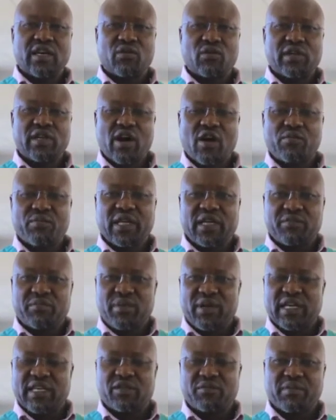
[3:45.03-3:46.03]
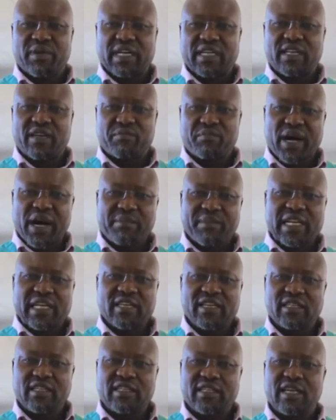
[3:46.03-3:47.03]
will now be replaced by the
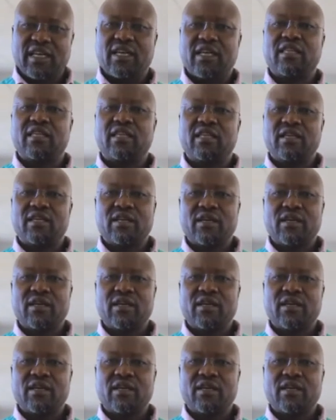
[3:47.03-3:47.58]
permanent teeth,